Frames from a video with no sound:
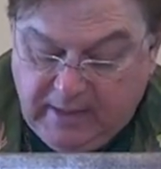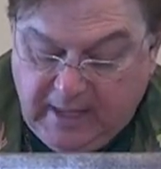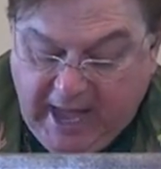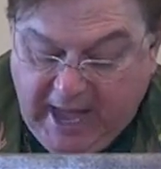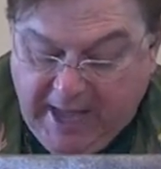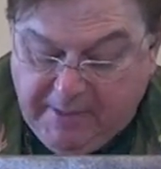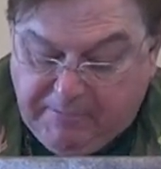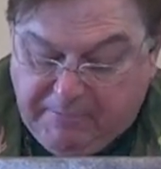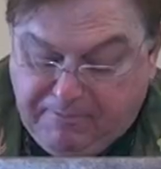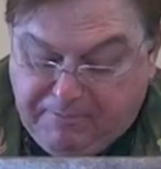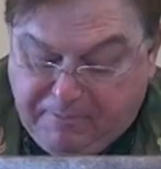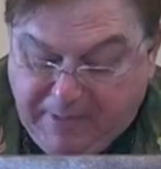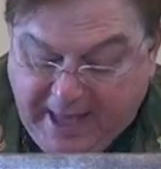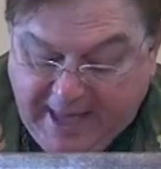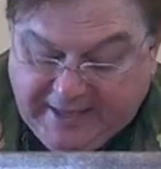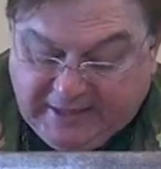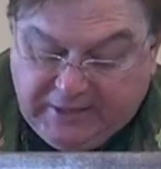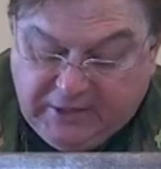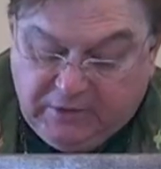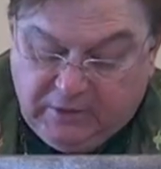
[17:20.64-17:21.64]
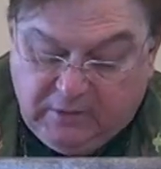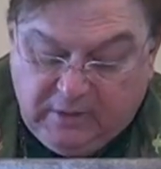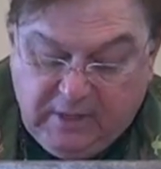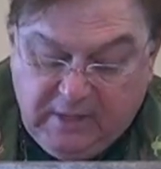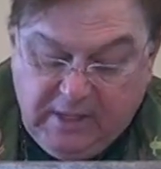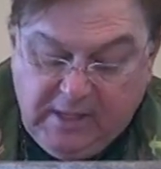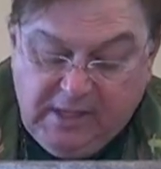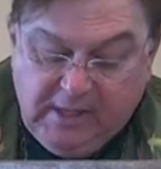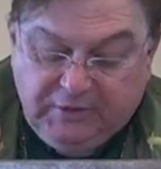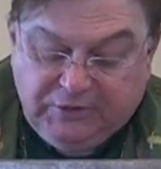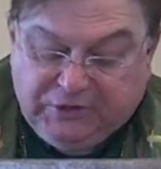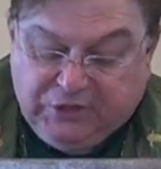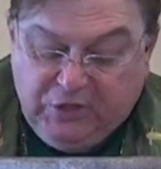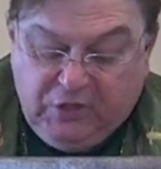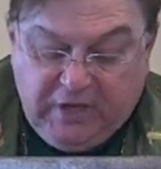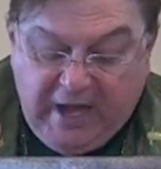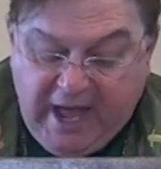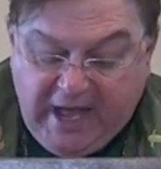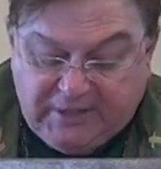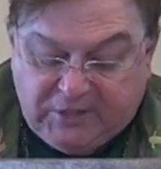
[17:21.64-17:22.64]
I beg you,
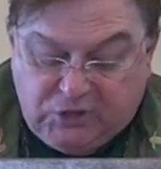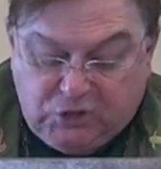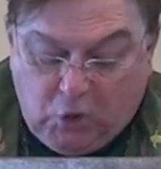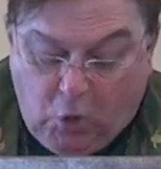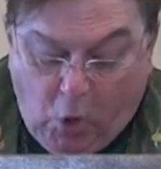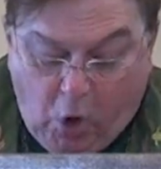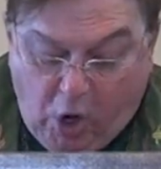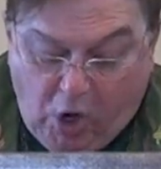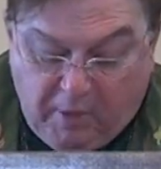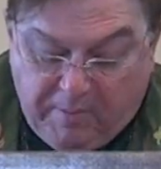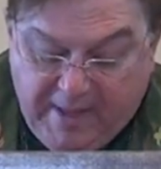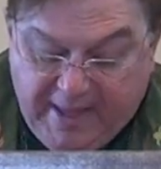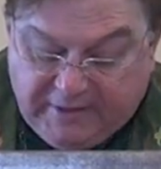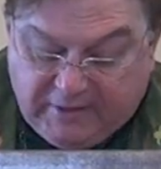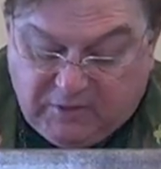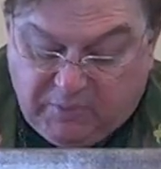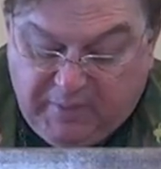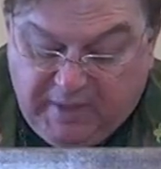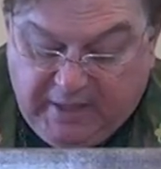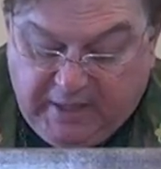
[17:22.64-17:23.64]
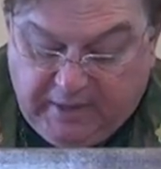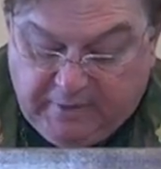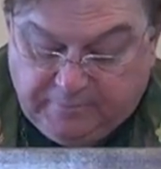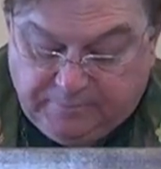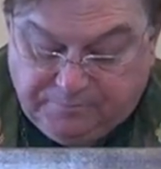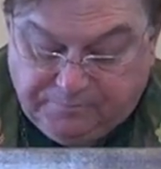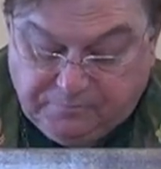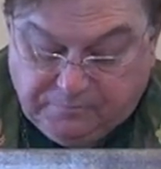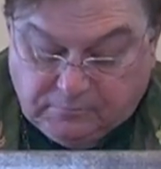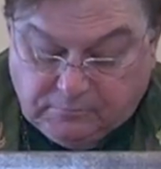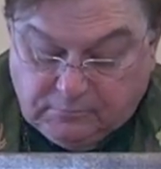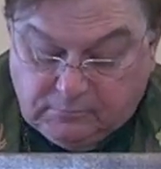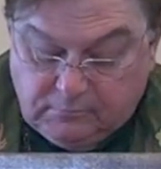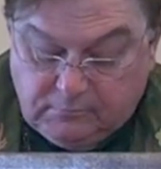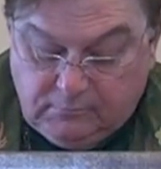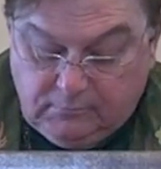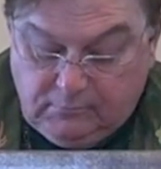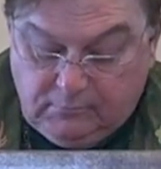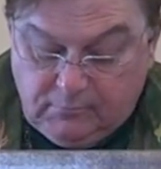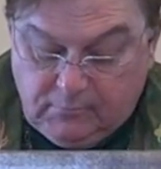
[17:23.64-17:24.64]
do not torment me.
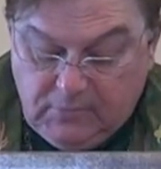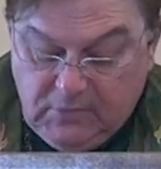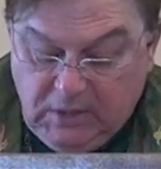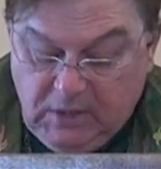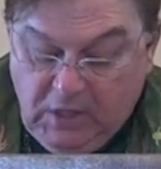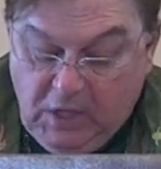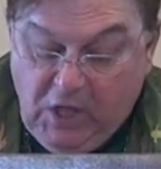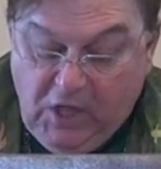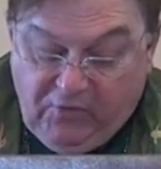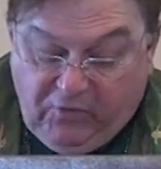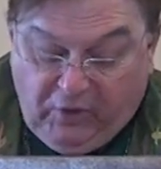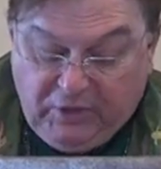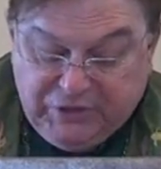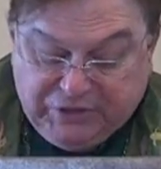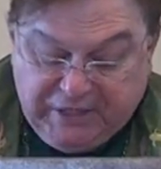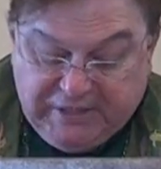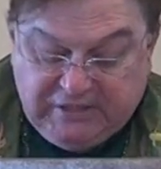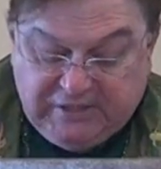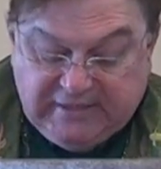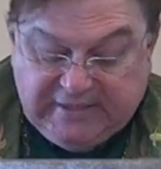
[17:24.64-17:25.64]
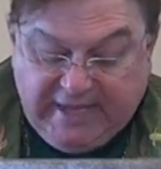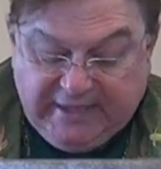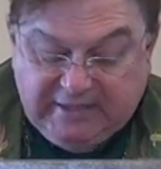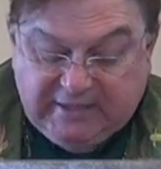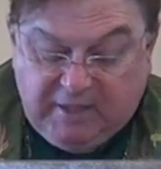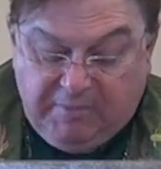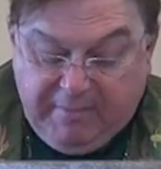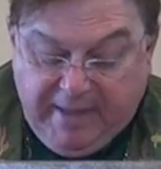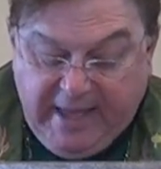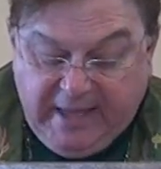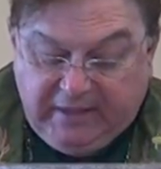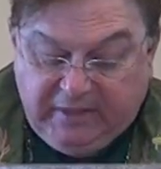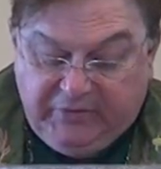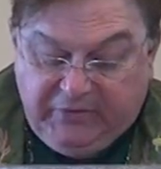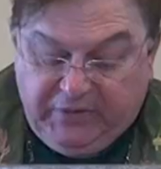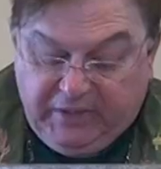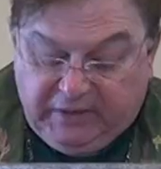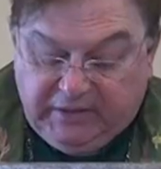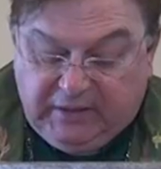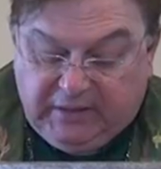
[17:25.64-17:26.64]
For Jesus had
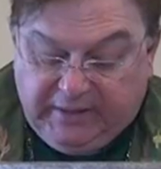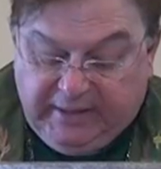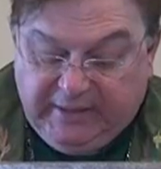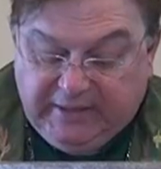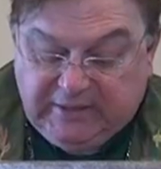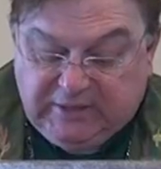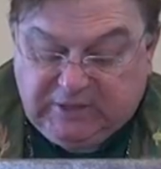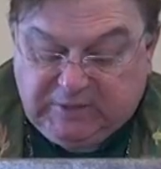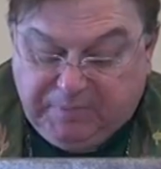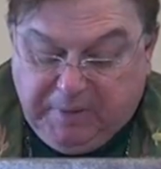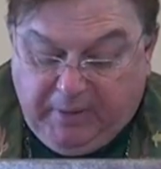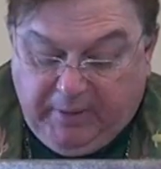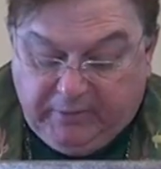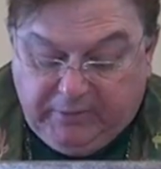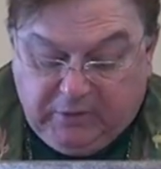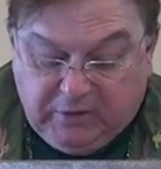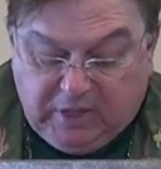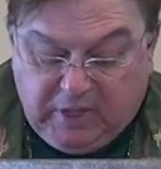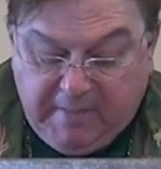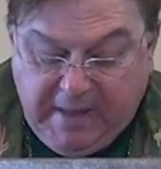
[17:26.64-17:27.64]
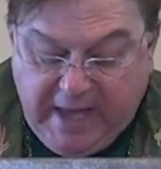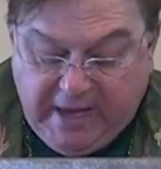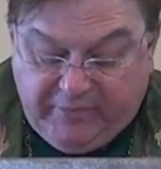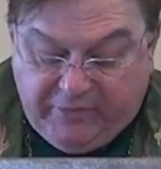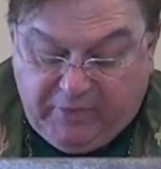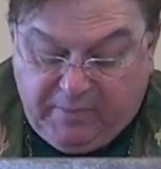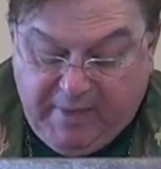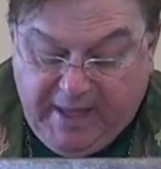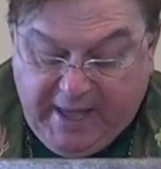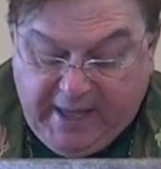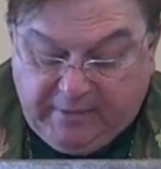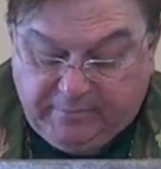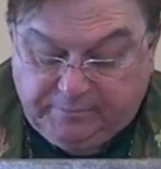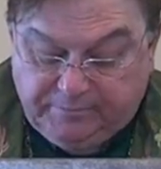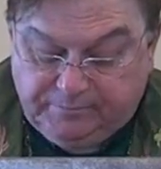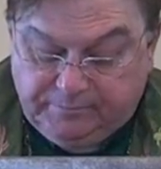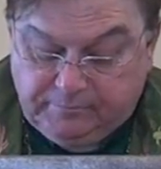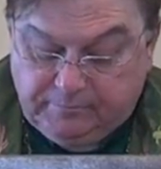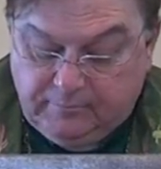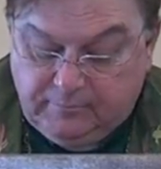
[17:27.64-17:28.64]
commanded the unclean spirit to come out of the man
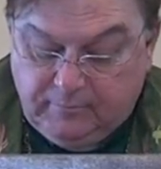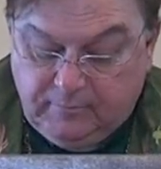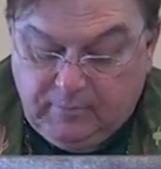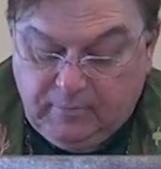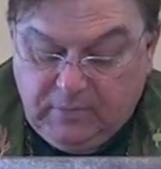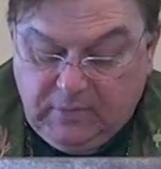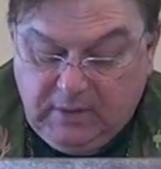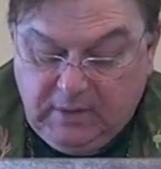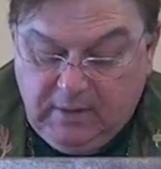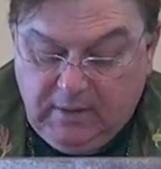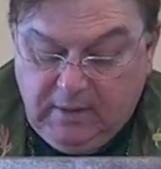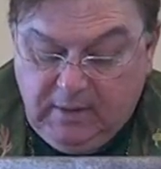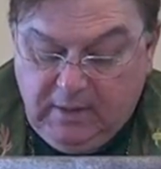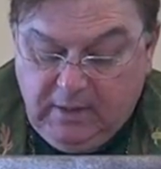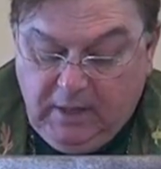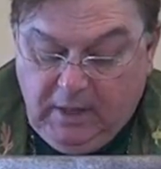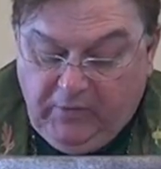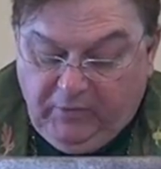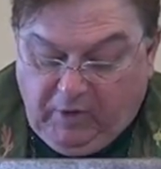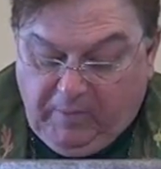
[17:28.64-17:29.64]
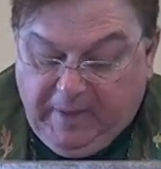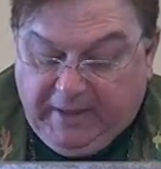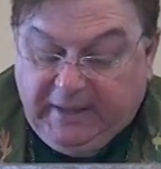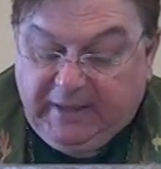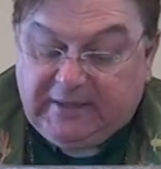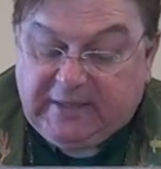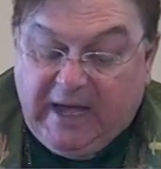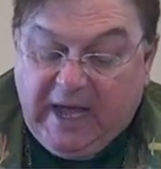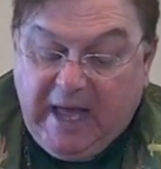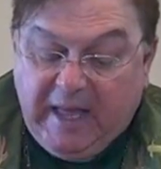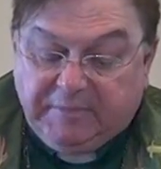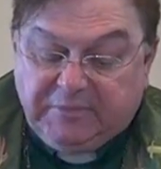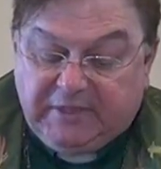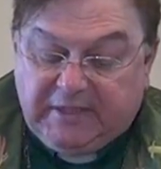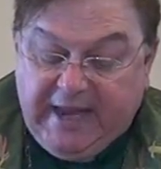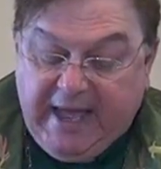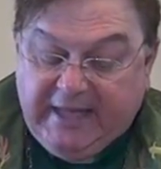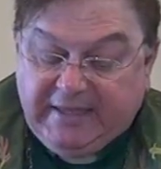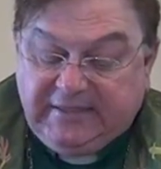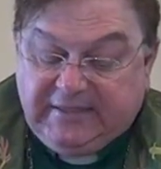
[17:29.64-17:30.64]
for many times
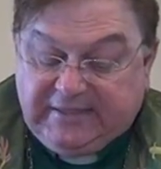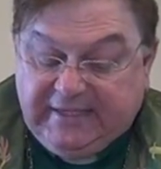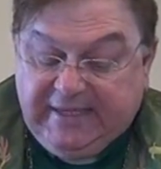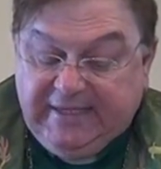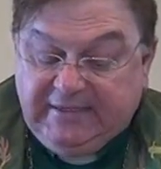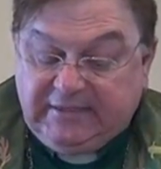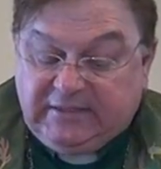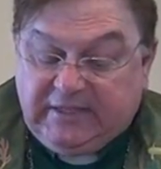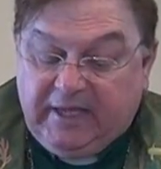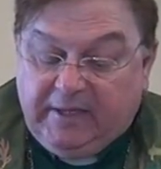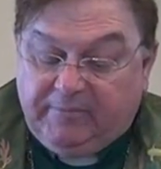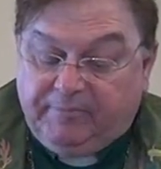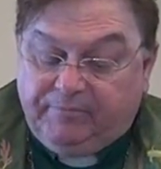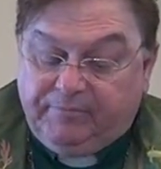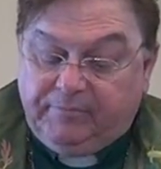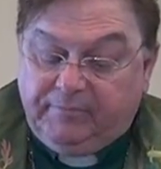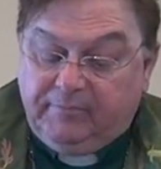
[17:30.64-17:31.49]
it had seized him.